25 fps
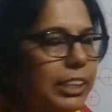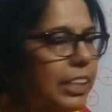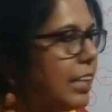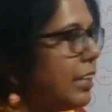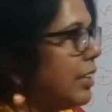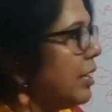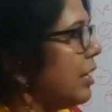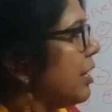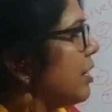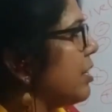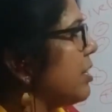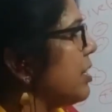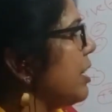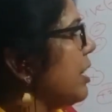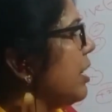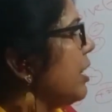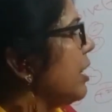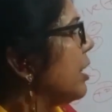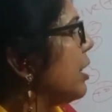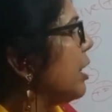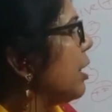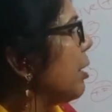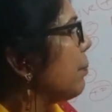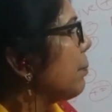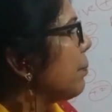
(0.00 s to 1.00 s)
energy
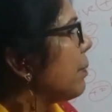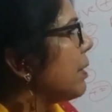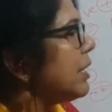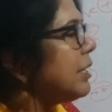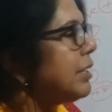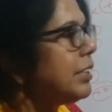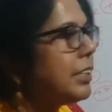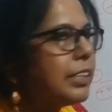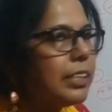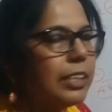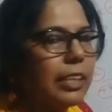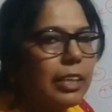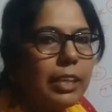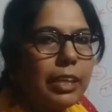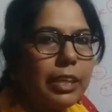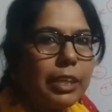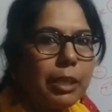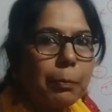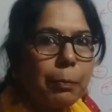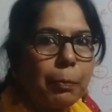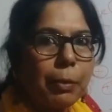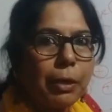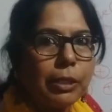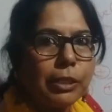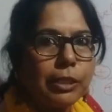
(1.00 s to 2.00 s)
plus
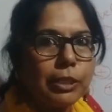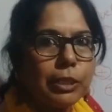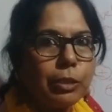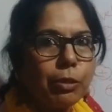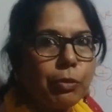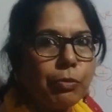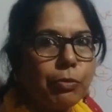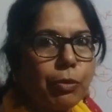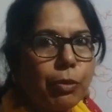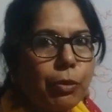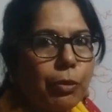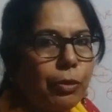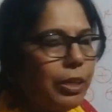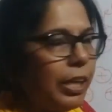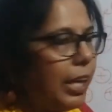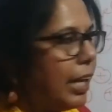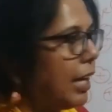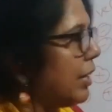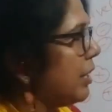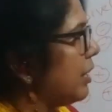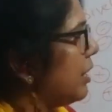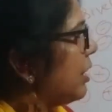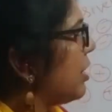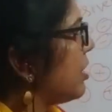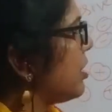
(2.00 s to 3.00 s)
repulsive force
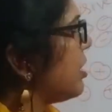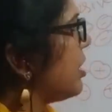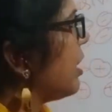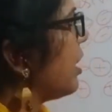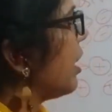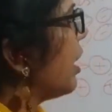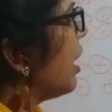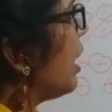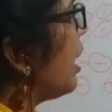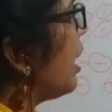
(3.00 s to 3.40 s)
energy.